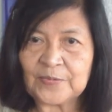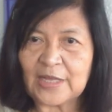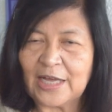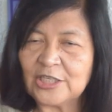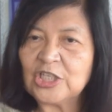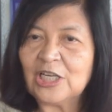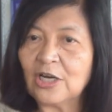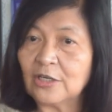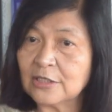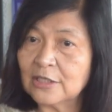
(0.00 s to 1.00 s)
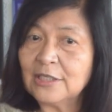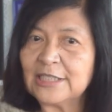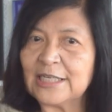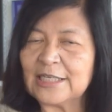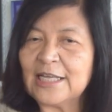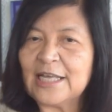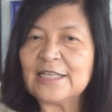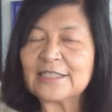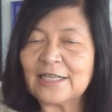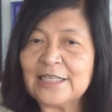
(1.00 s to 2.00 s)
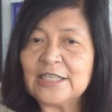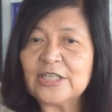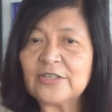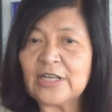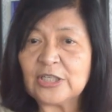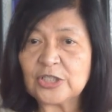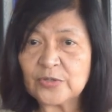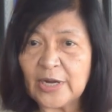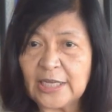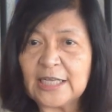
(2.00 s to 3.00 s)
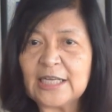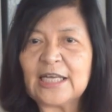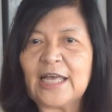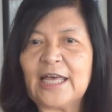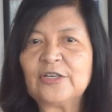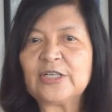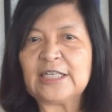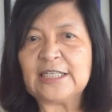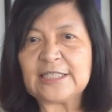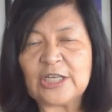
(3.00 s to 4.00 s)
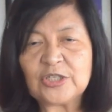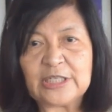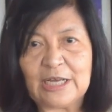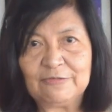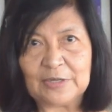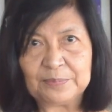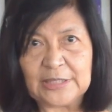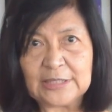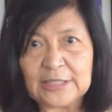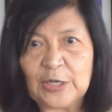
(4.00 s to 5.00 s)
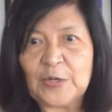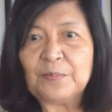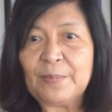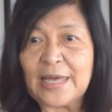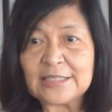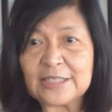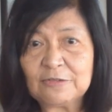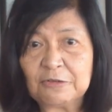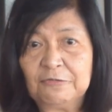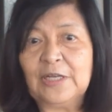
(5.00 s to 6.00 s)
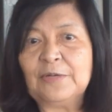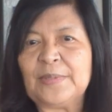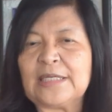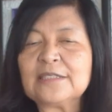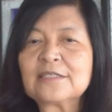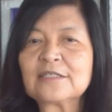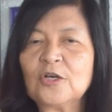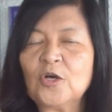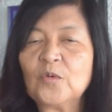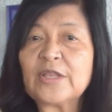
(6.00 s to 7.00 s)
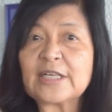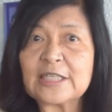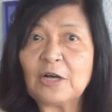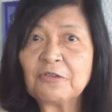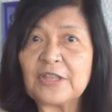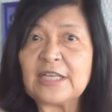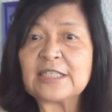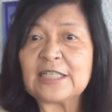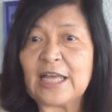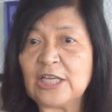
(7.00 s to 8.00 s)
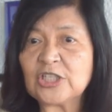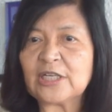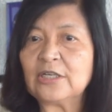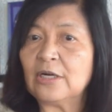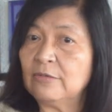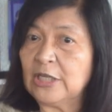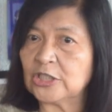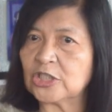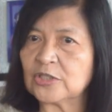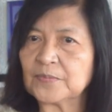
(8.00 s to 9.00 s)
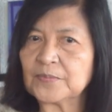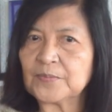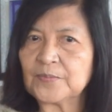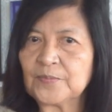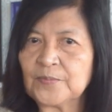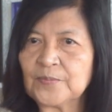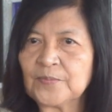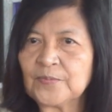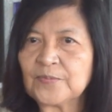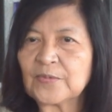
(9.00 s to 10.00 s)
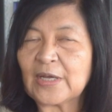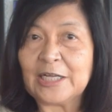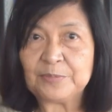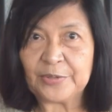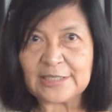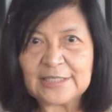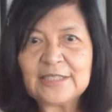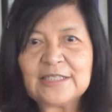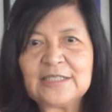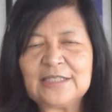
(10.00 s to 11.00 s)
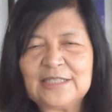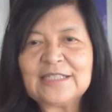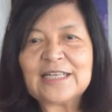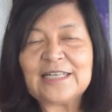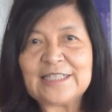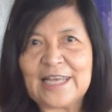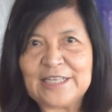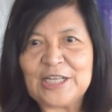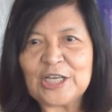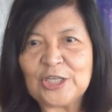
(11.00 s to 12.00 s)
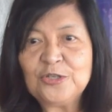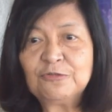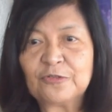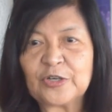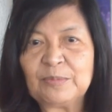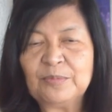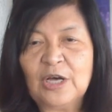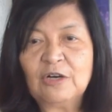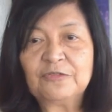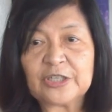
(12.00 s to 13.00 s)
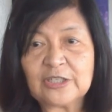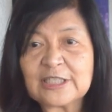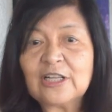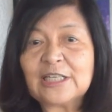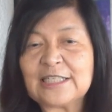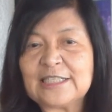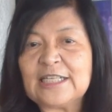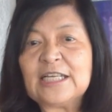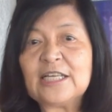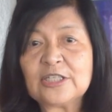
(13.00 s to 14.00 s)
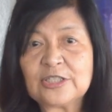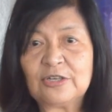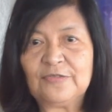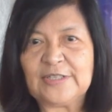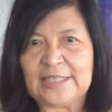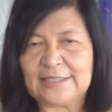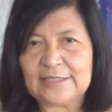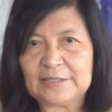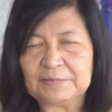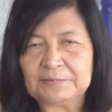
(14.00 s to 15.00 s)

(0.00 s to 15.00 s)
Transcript: Anchila Consulting is a leader in training and organization development based in the Philippines with a Southeast Asian reach. At present, Tita is heading a new firm for consultancy services.